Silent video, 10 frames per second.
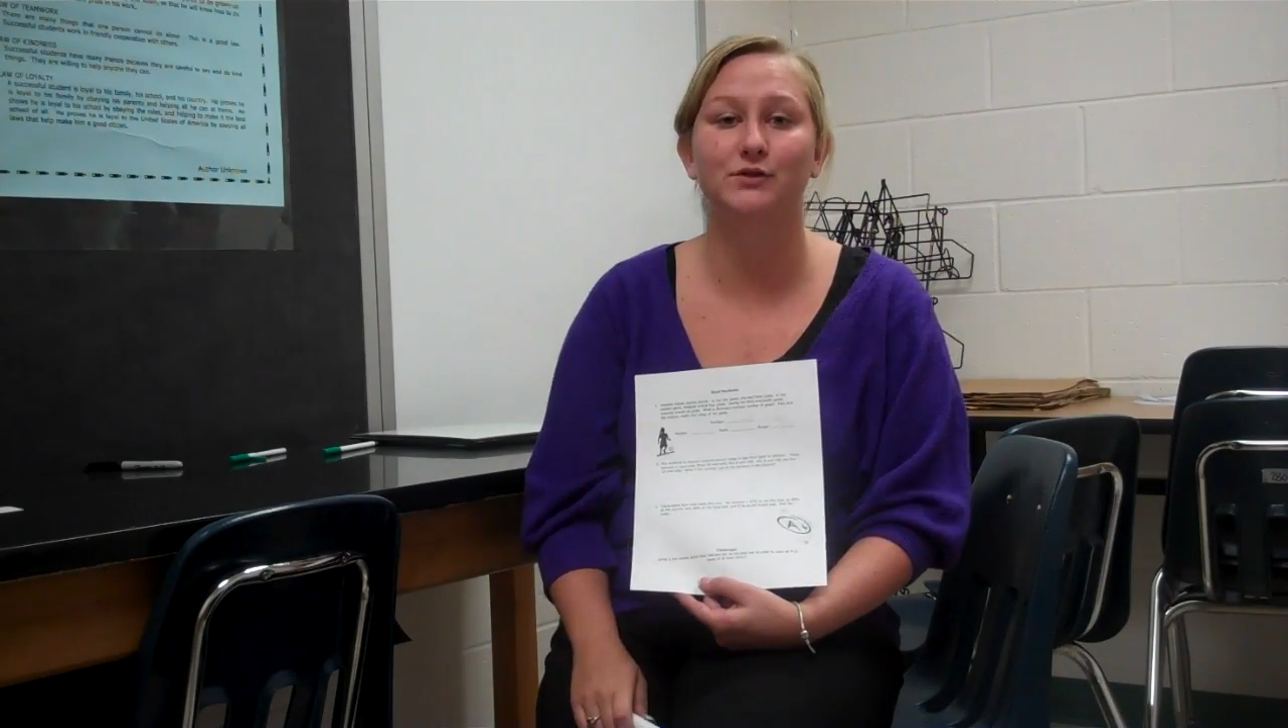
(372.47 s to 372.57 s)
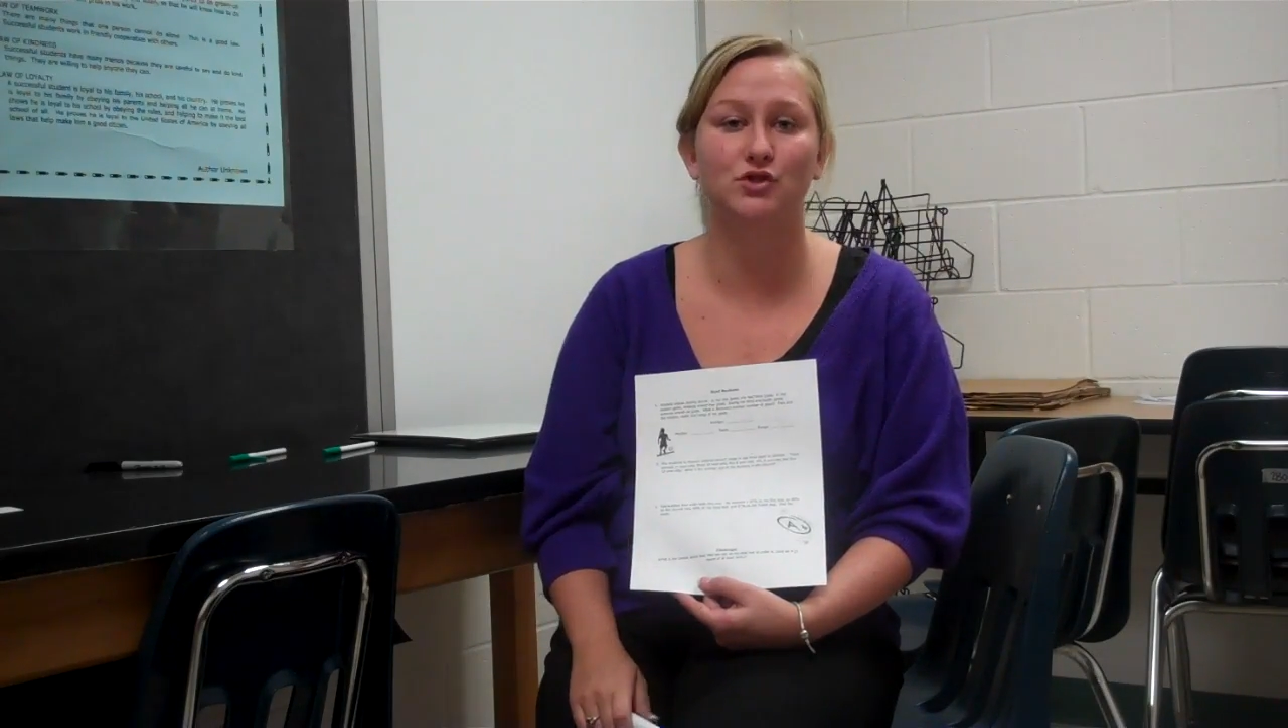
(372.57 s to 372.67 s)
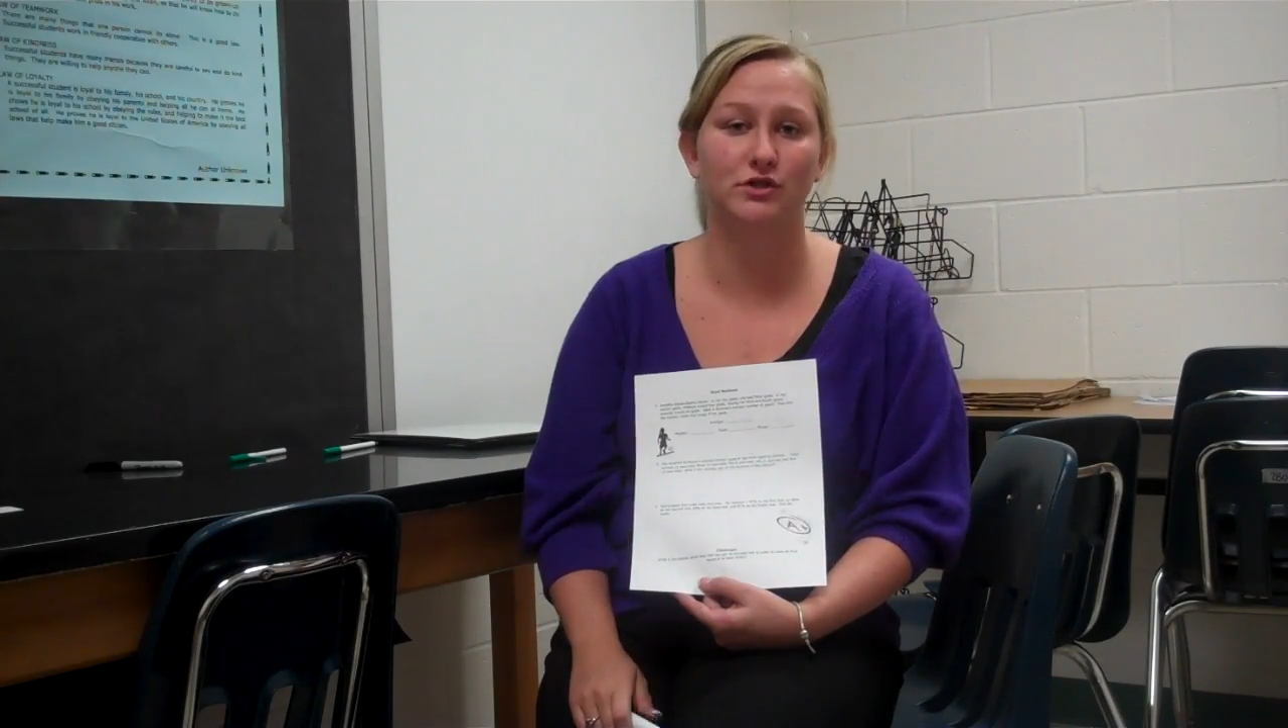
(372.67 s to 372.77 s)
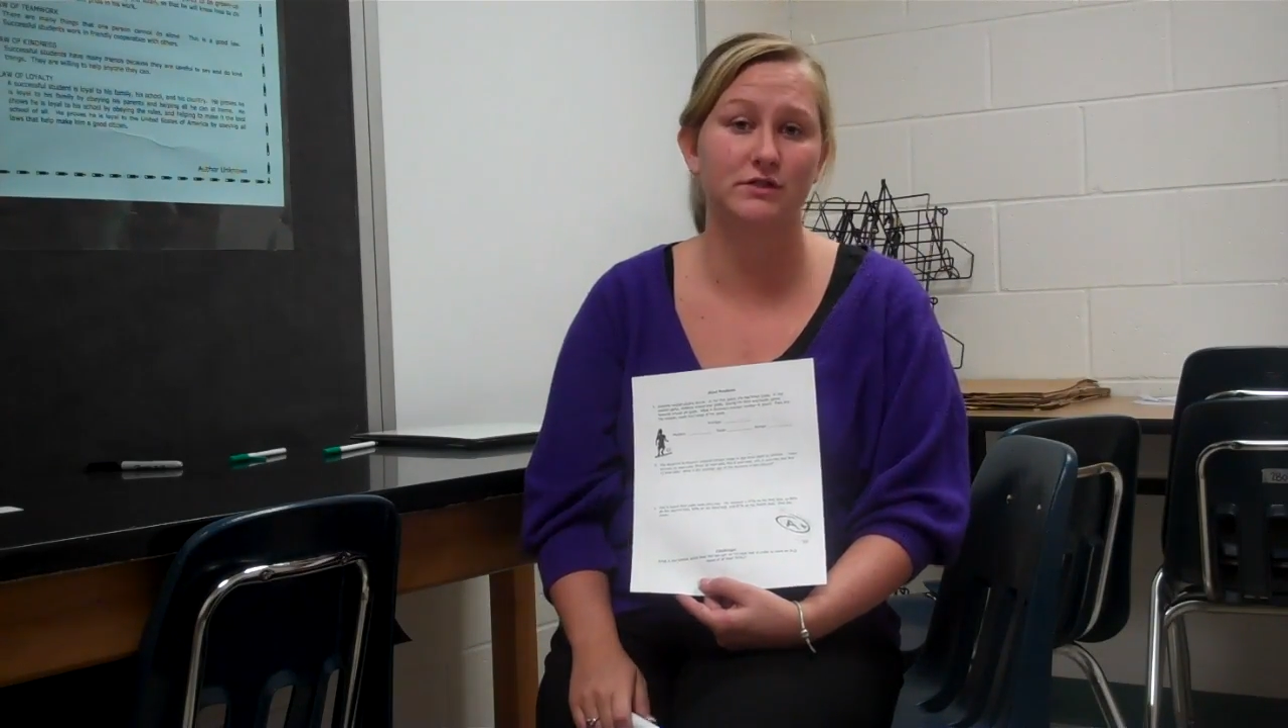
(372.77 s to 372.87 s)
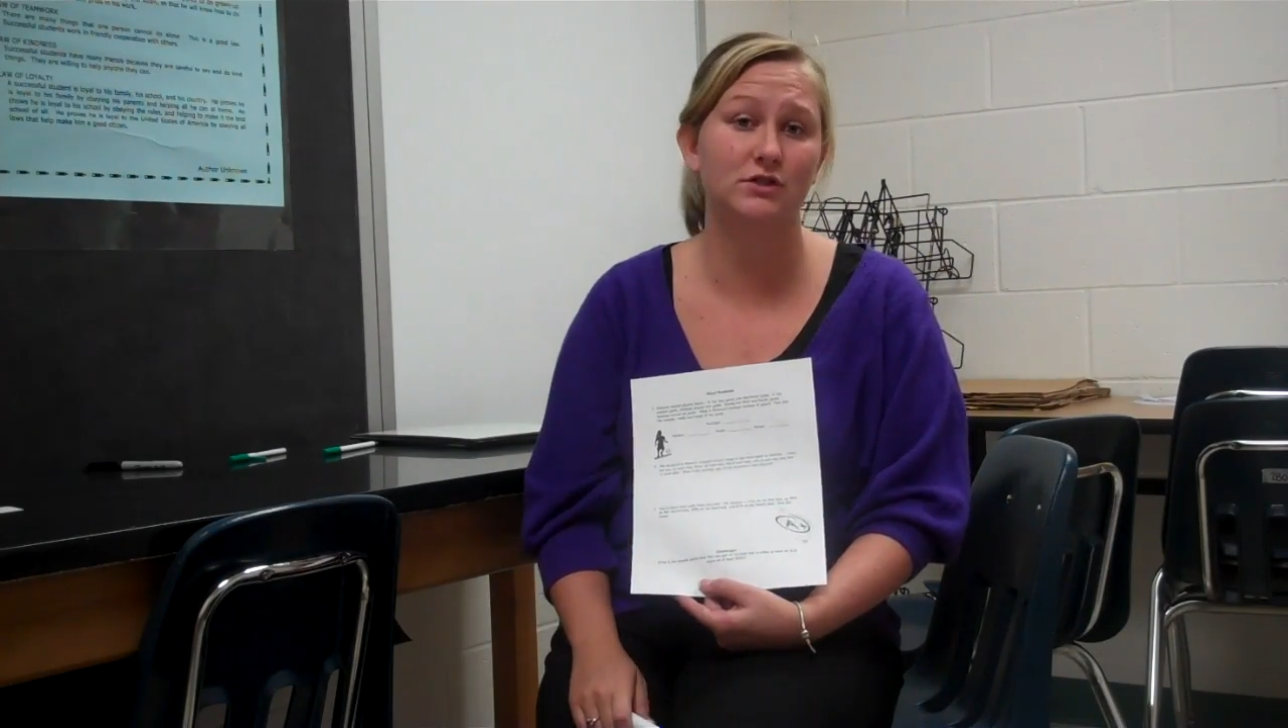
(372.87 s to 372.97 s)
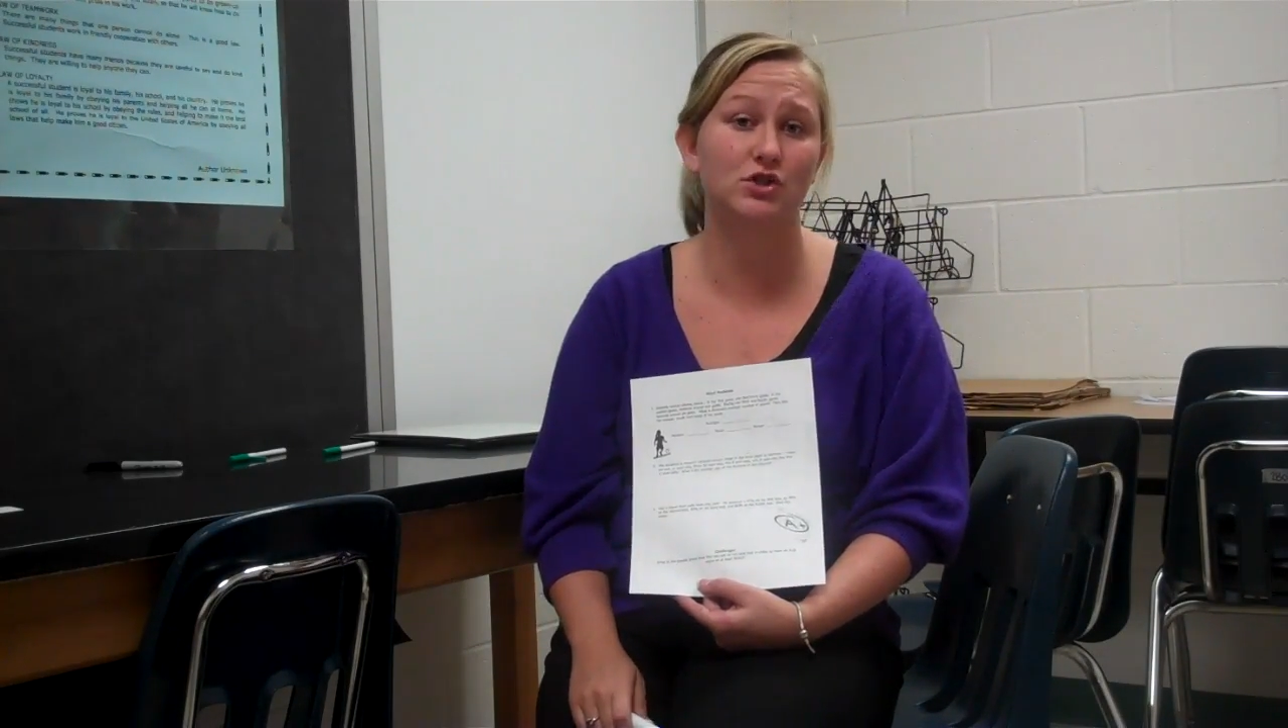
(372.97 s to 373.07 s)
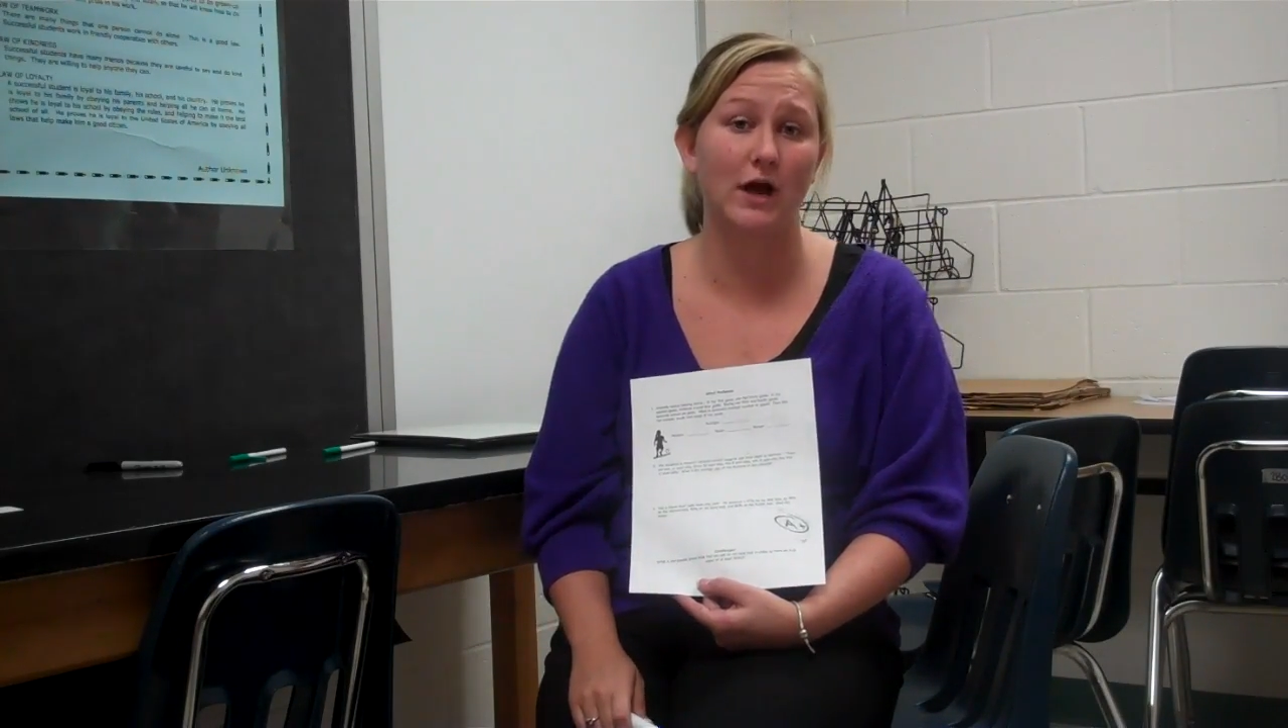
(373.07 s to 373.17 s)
It's just a